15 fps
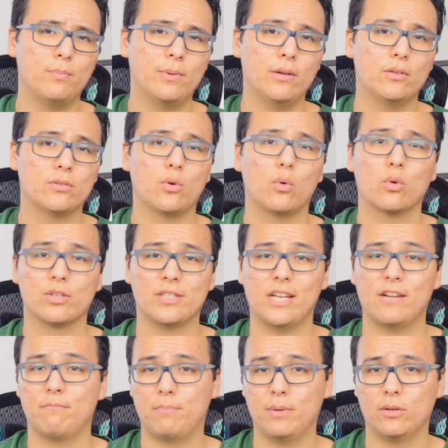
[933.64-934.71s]
build or
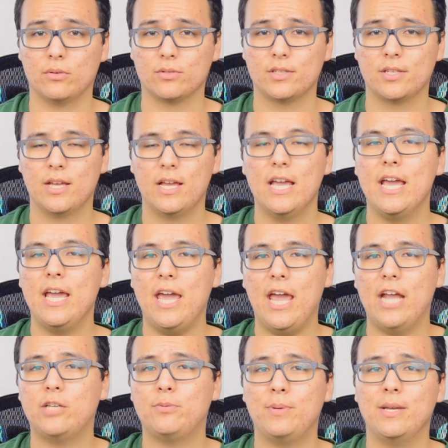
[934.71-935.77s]
set of builds.
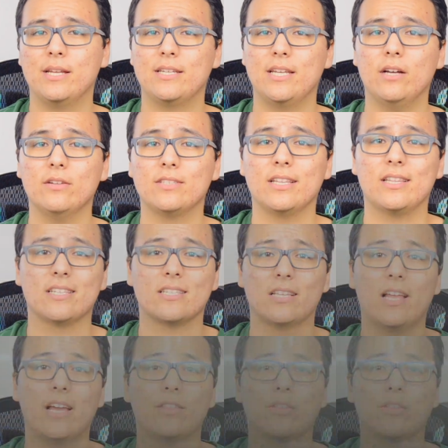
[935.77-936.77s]
HP and Dell did this a lot